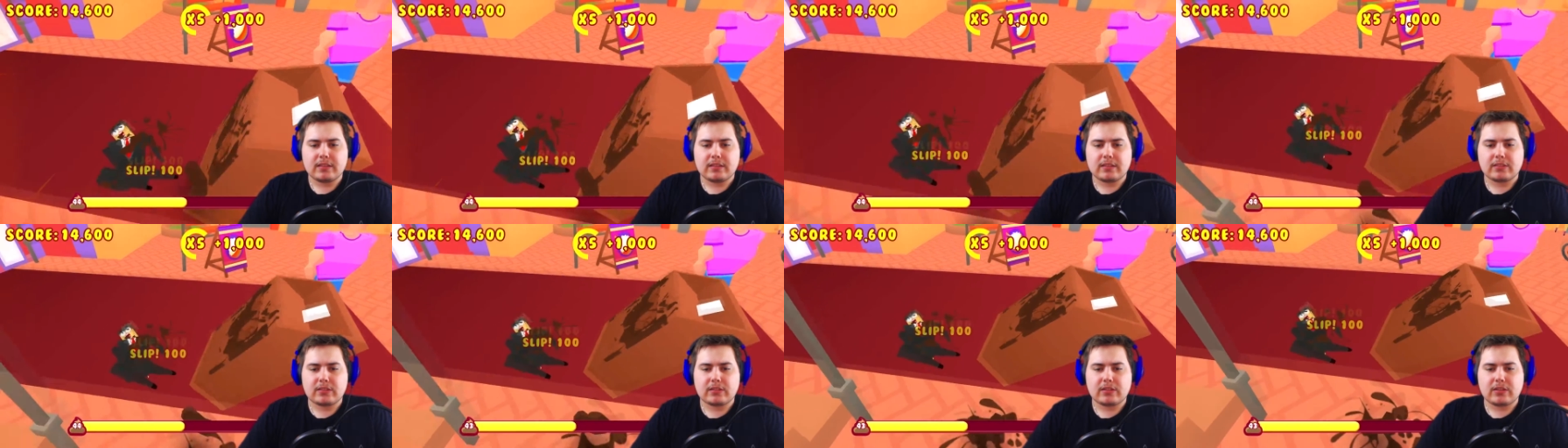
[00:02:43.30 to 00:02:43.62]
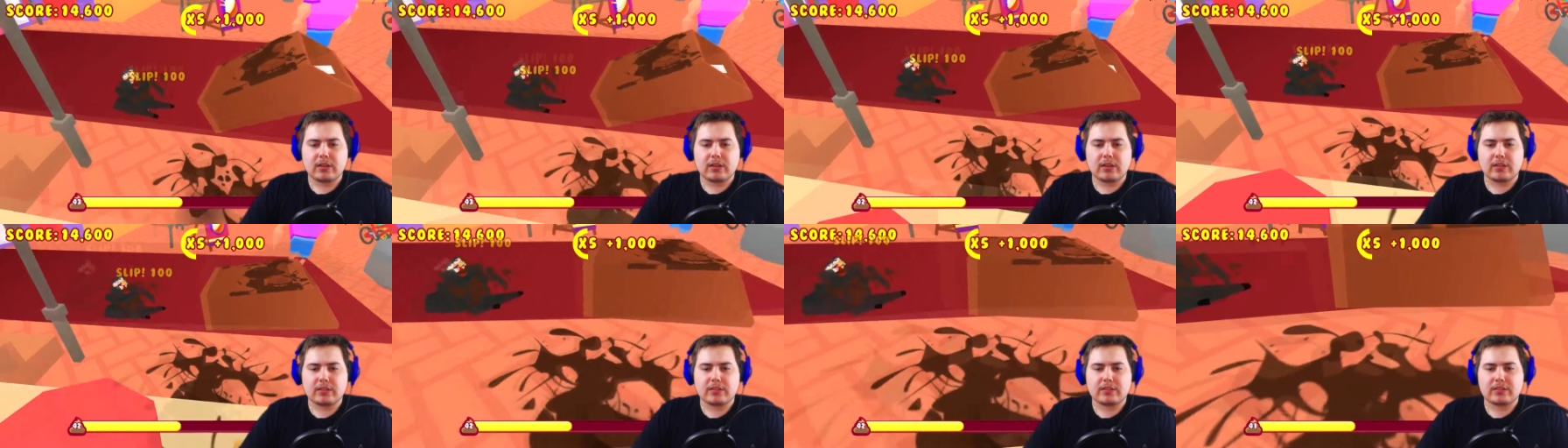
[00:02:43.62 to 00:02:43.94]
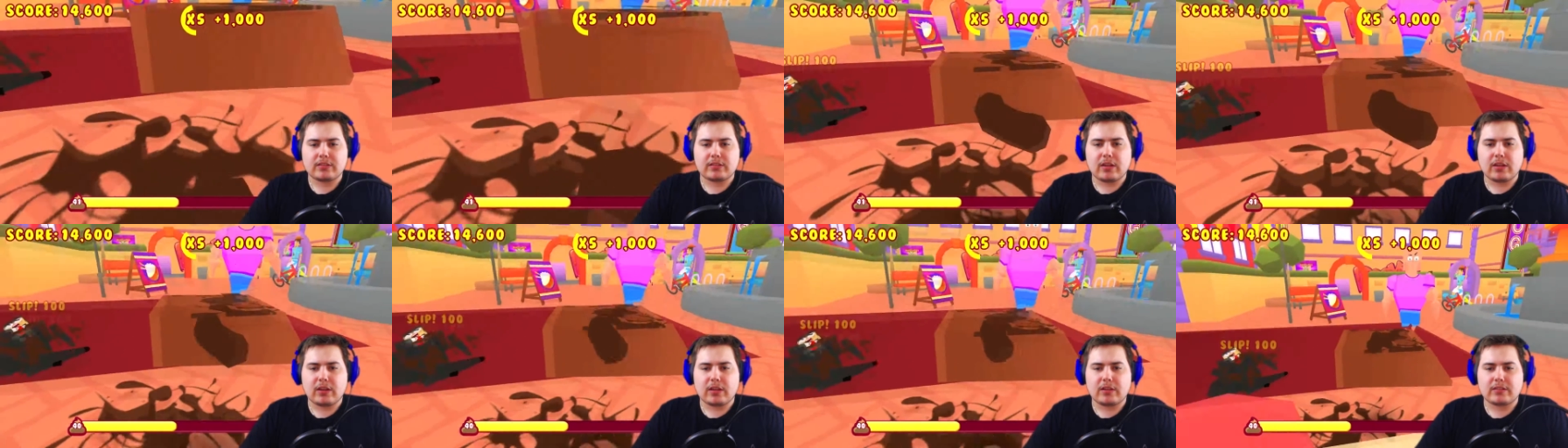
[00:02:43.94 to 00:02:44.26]
it's called,
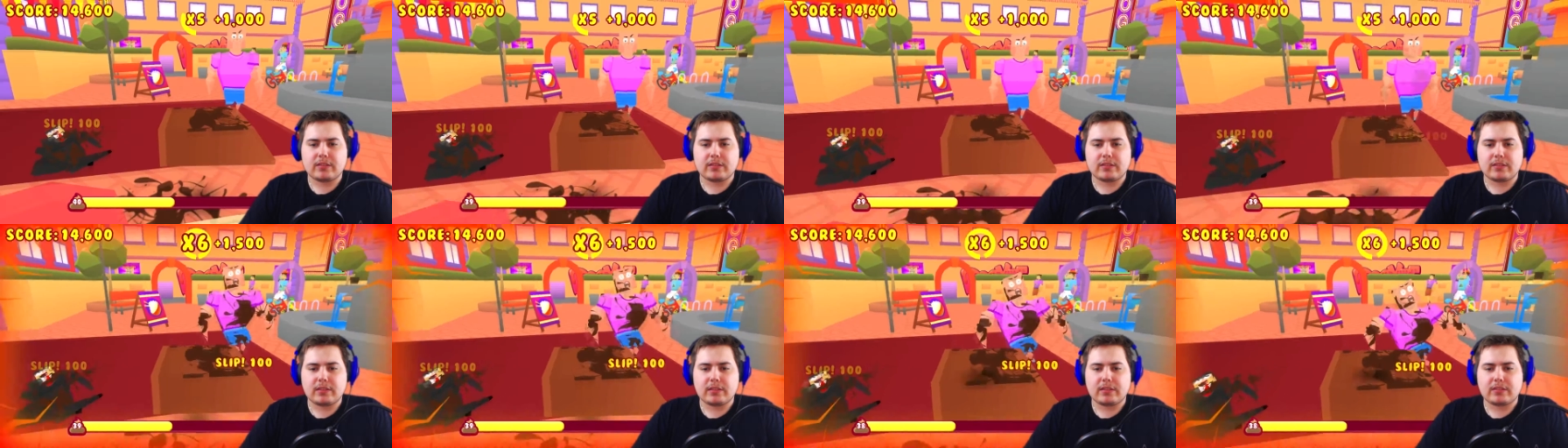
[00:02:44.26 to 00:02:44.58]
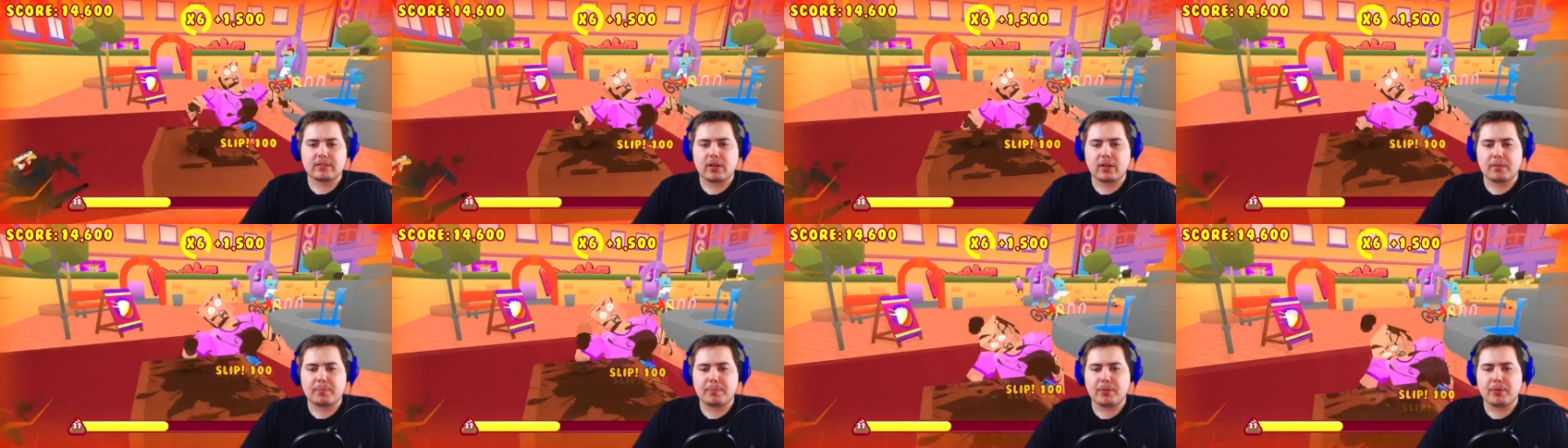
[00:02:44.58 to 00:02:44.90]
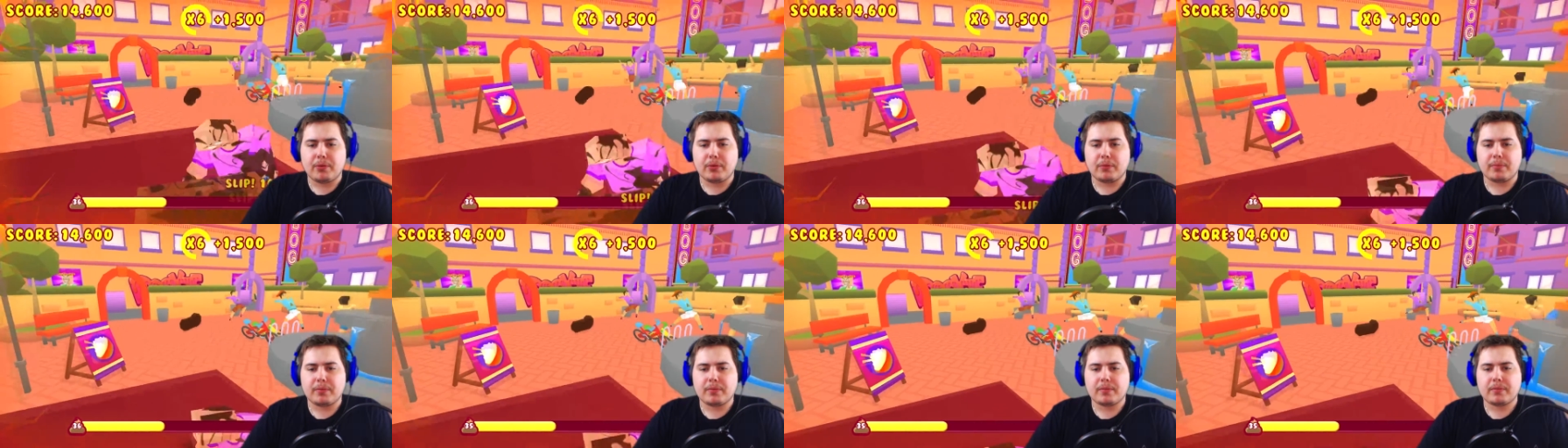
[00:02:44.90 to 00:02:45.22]
it's called, it's called
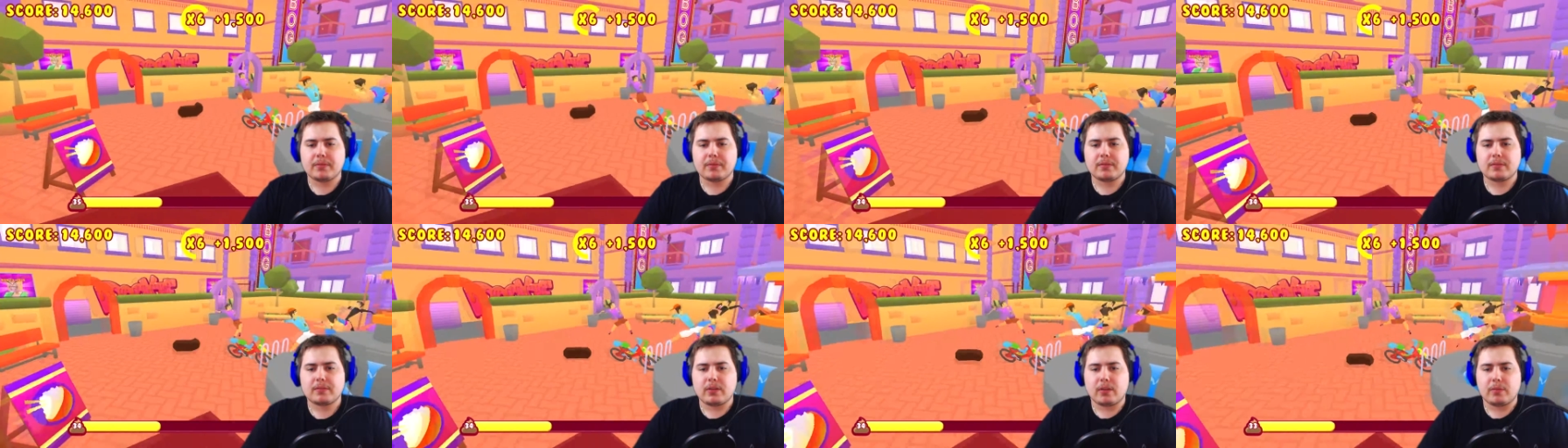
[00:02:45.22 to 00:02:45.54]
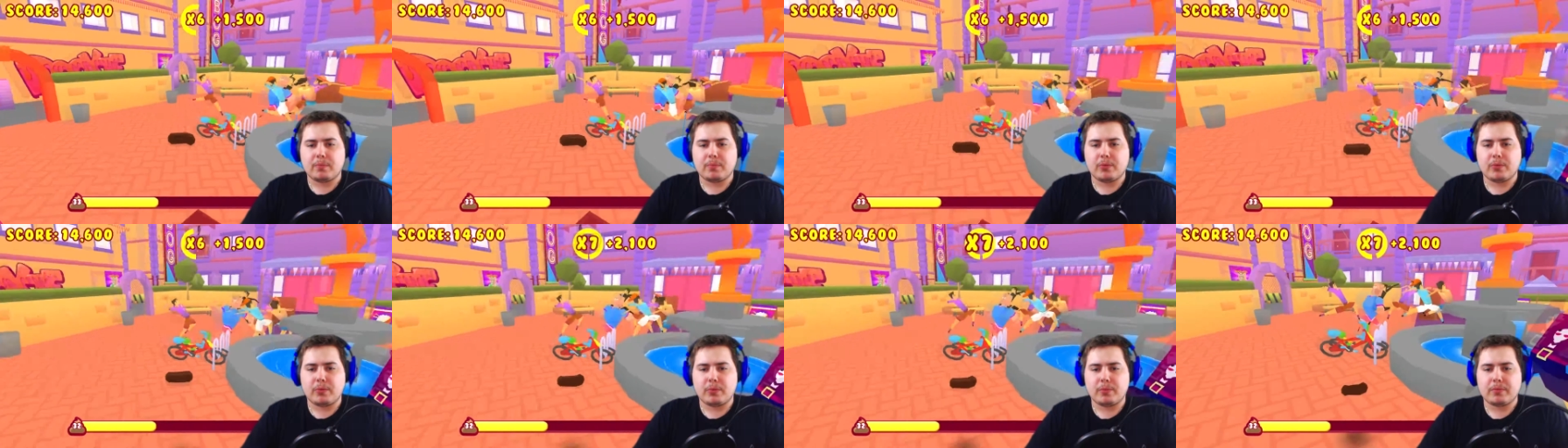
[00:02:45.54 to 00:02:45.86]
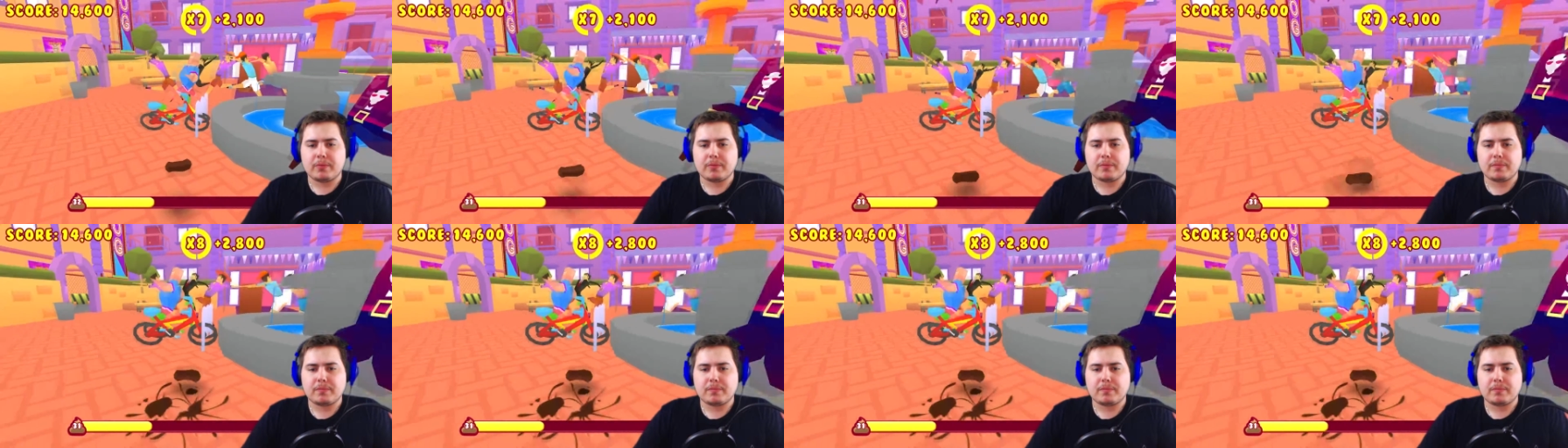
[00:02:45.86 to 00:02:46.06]
poop. It's called poop.